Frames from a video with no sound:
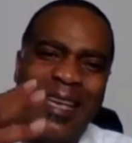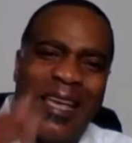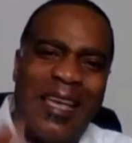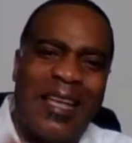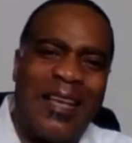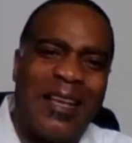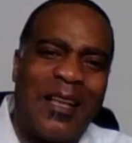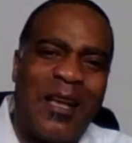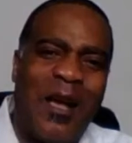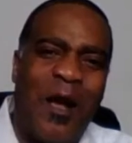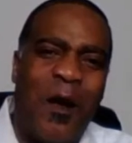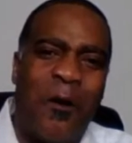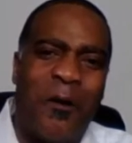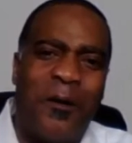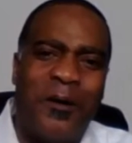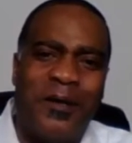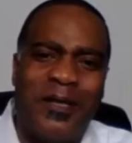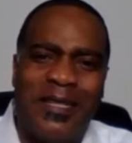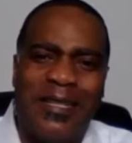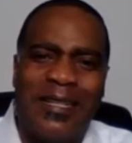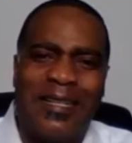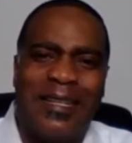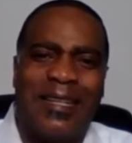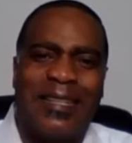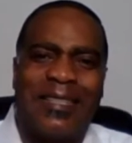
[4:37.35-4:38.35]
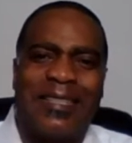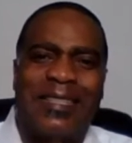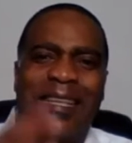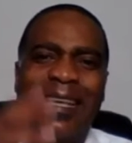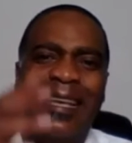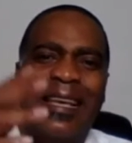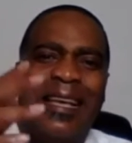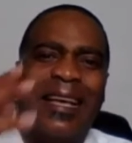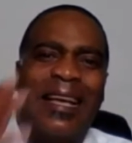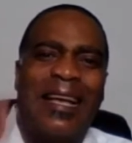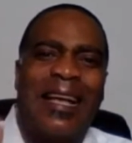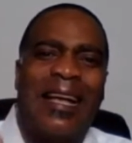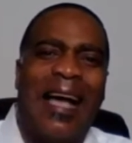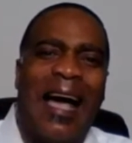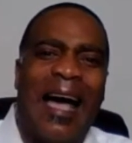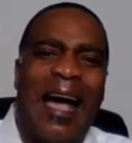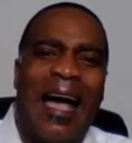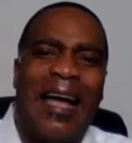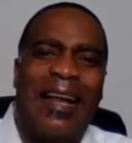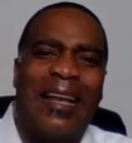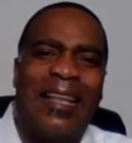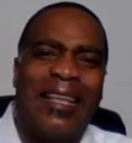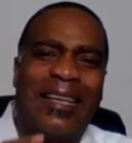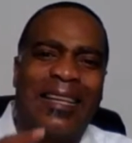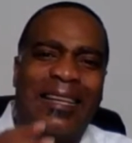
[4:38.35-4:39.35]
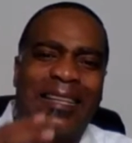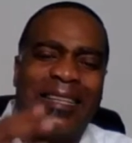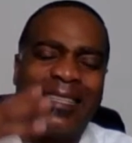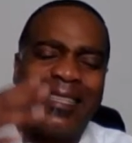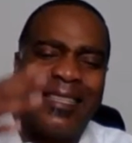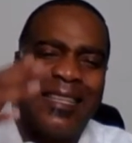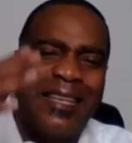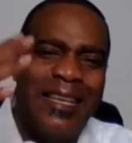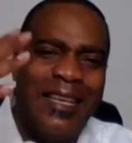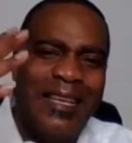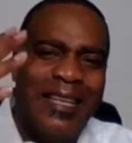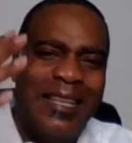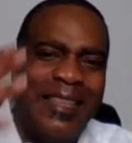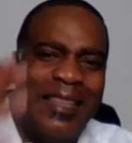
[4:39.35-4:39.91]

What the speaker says: encouraging us, guiding us.